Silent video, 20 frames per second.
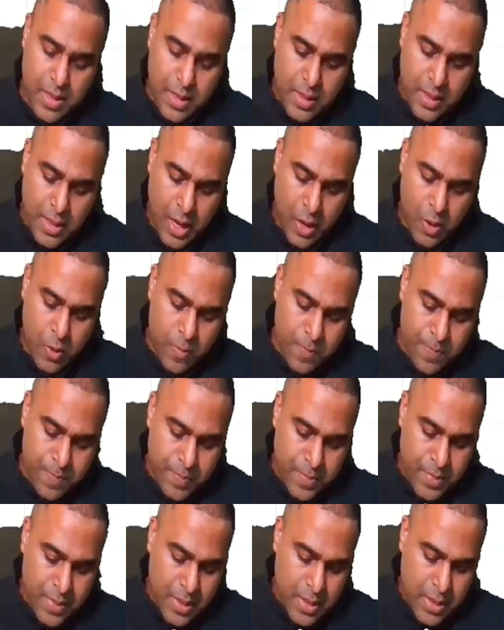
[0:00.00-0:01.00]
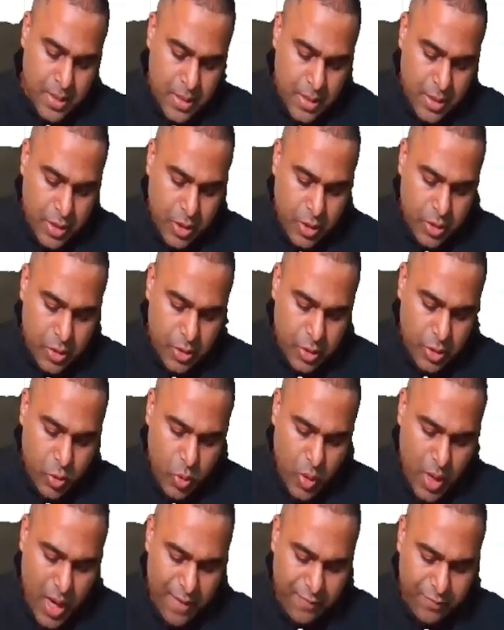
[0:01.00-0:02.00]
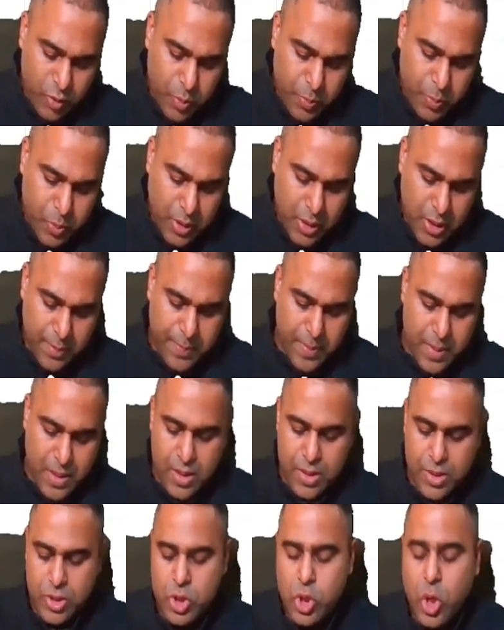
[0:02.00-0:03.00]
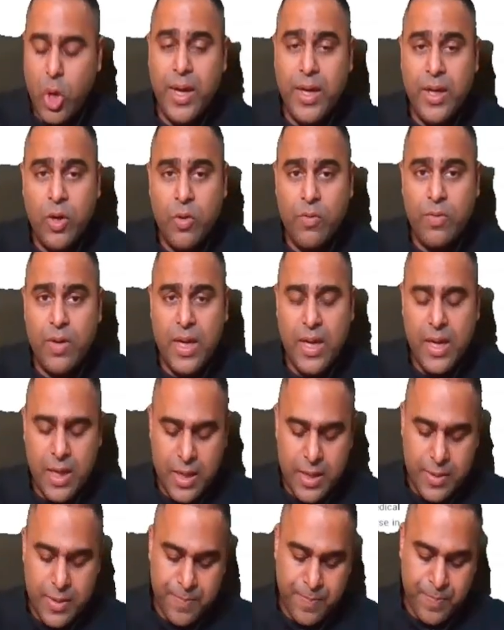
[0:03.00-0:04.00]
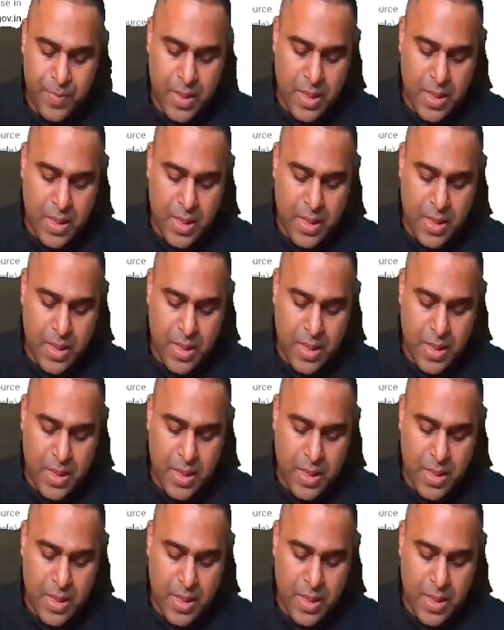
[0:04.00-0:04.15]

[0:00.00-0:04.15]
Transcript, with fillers: Now you have to put up a join over here.